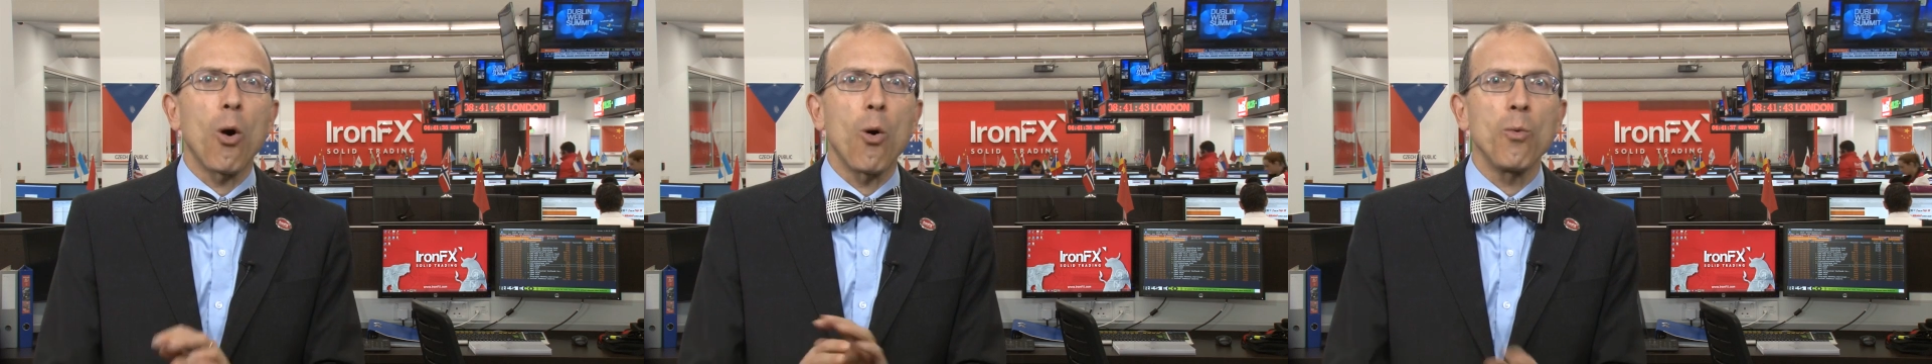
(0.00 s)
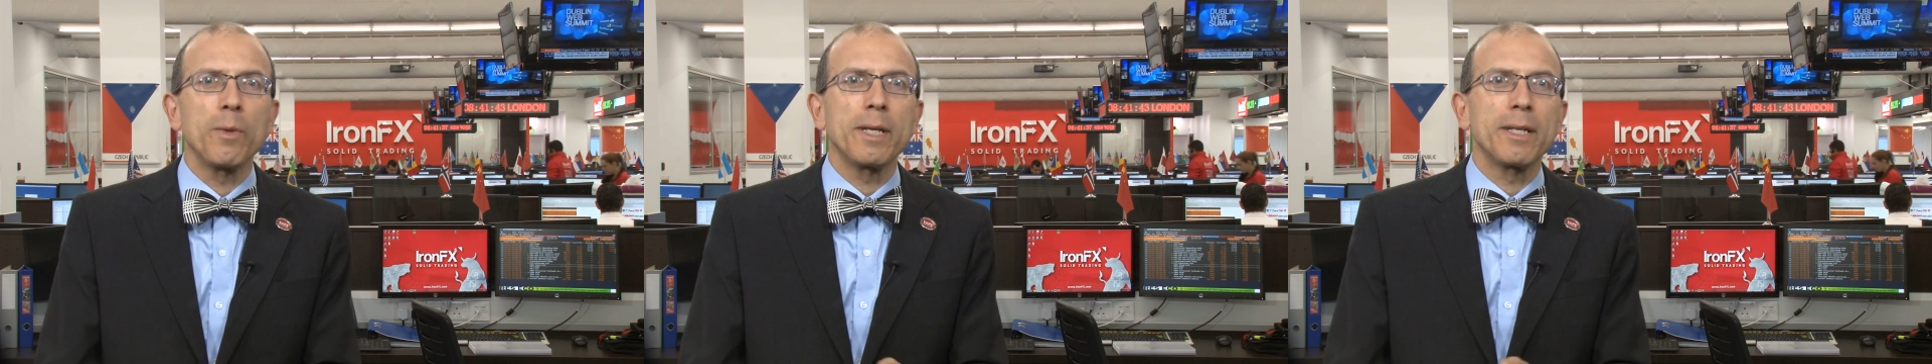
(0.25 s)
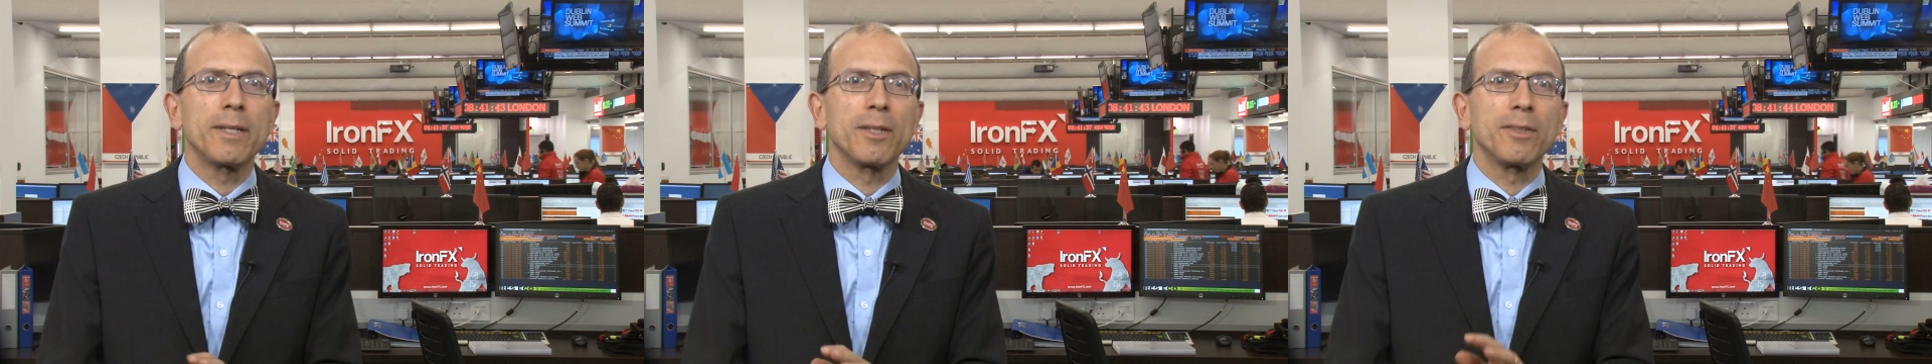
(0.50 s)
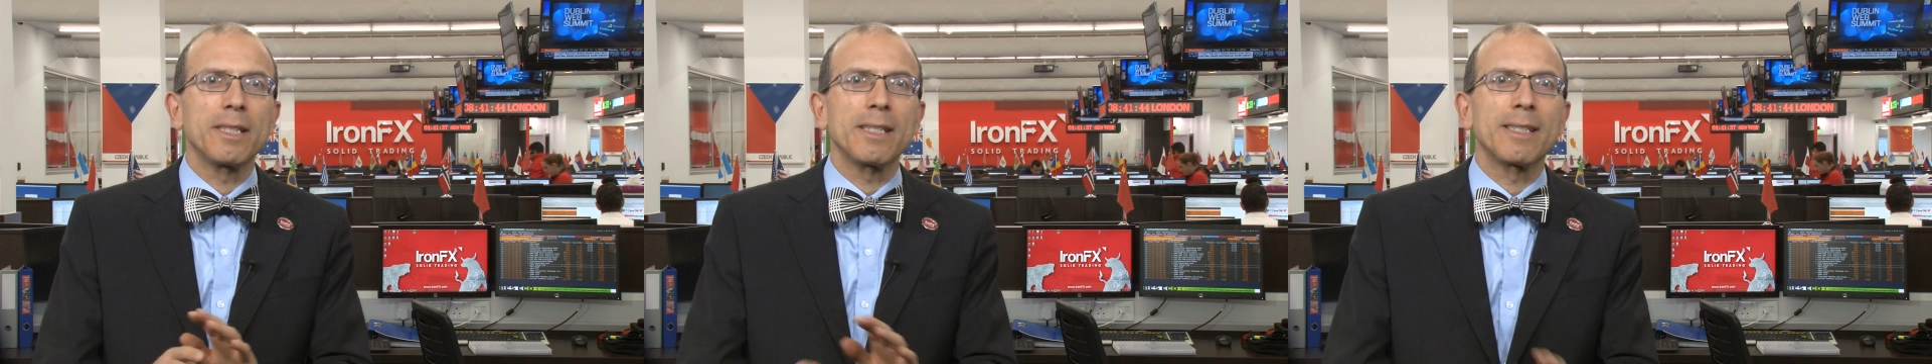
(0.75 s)
only
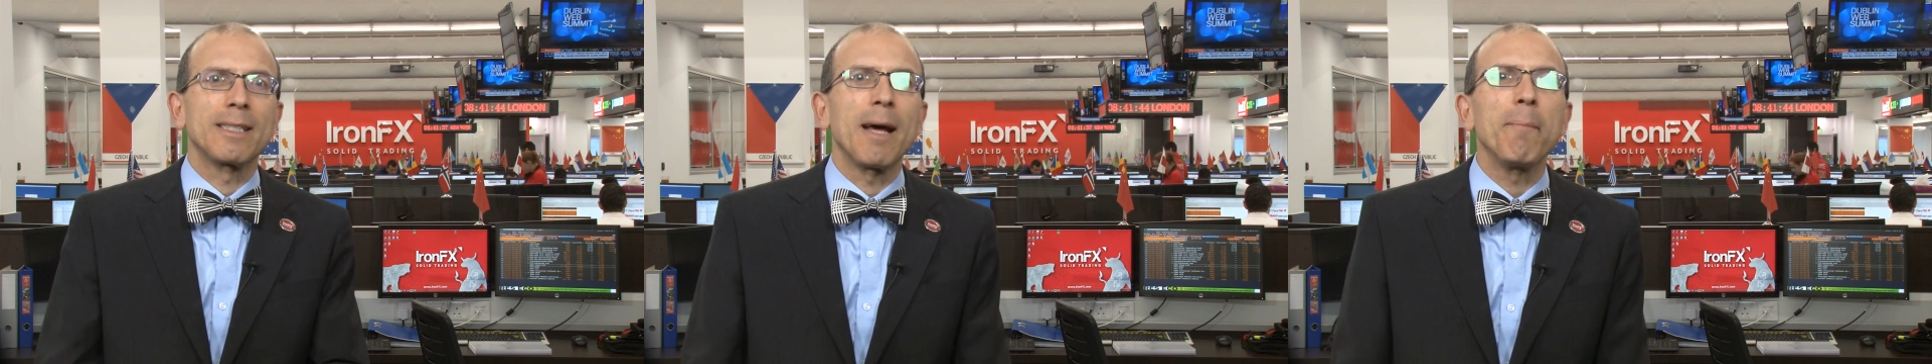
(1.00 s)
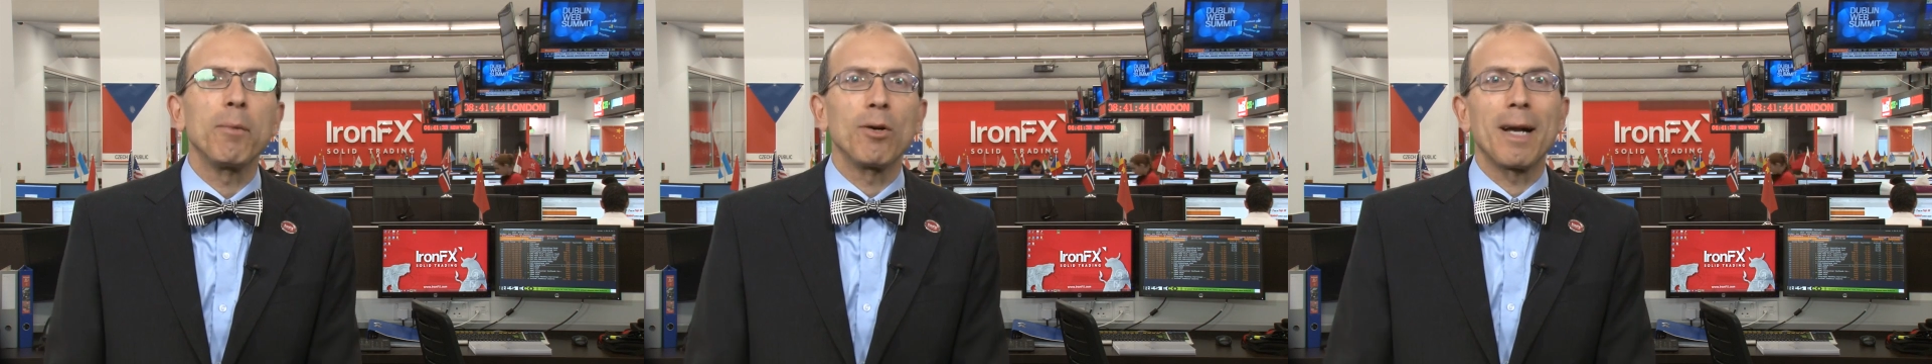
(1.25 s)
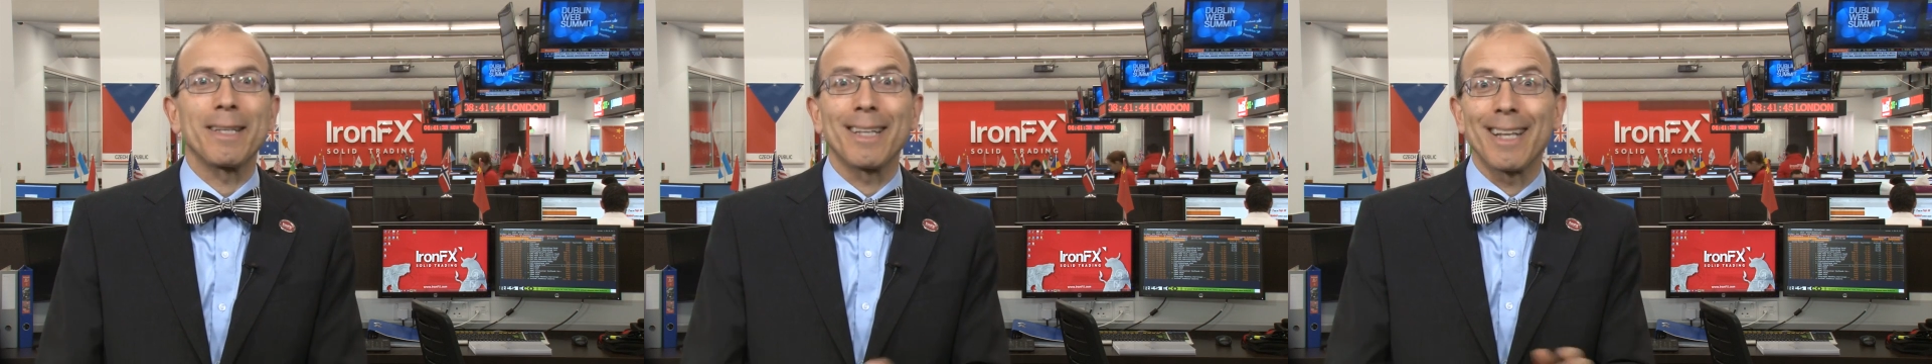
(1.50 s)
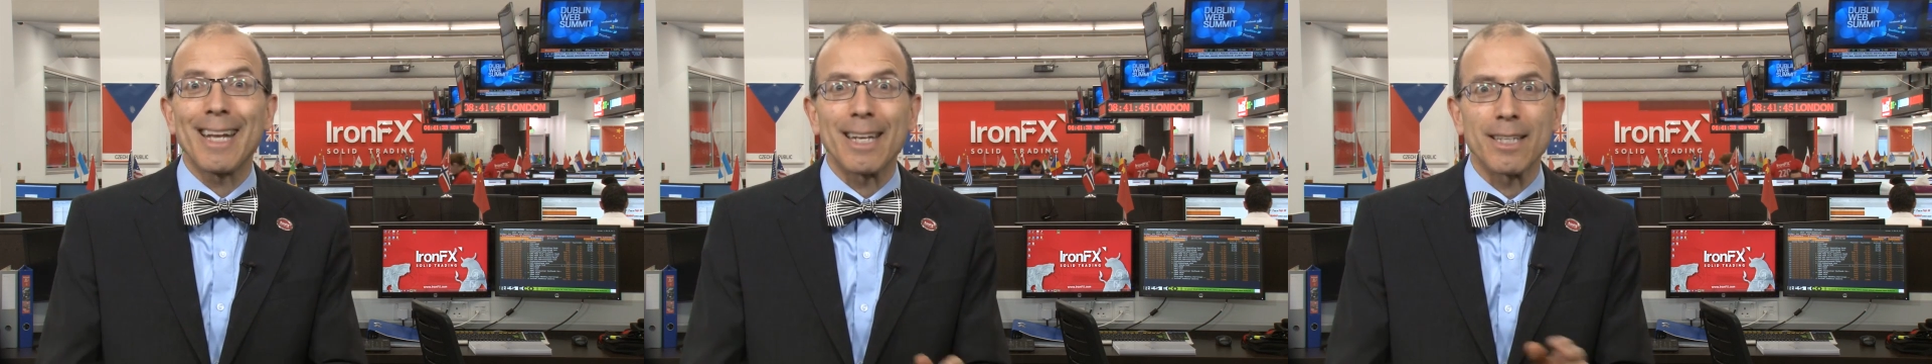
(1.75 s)
until December at
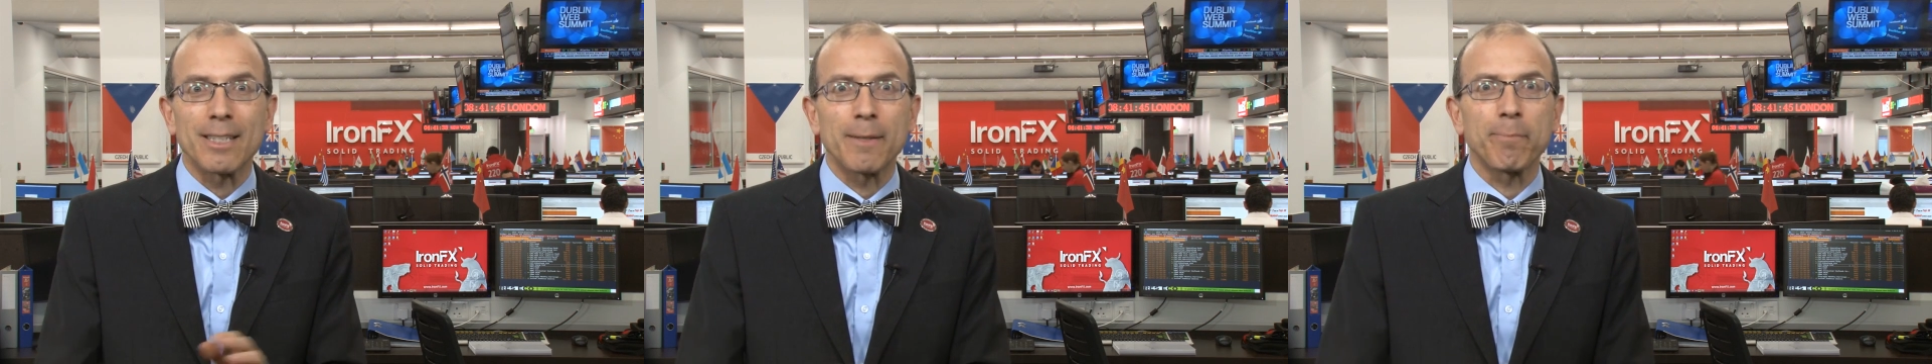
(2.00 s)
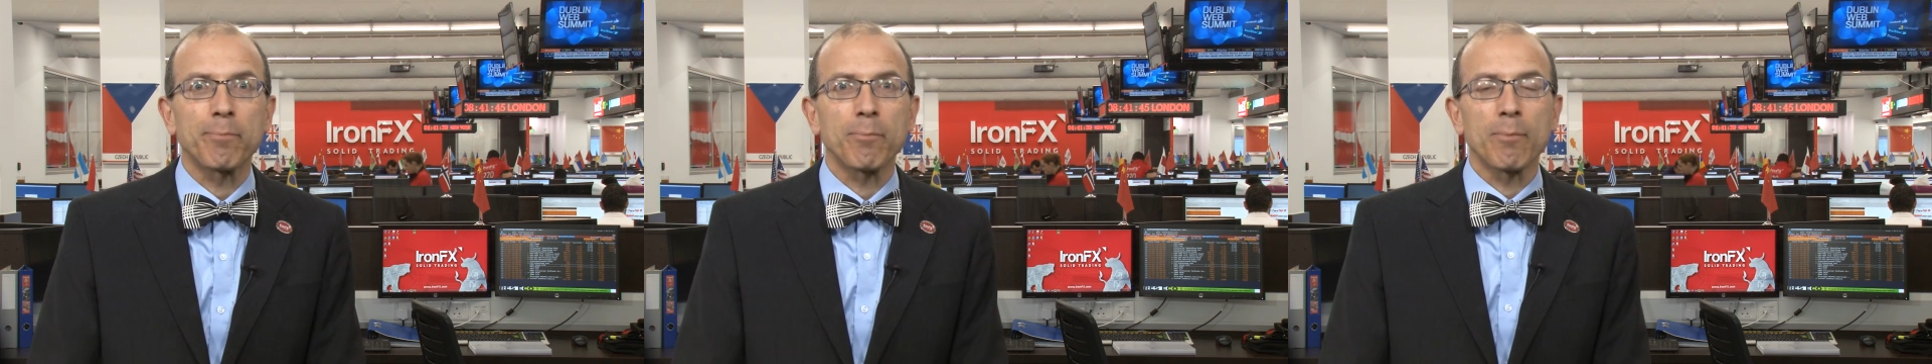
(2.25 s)
the latest.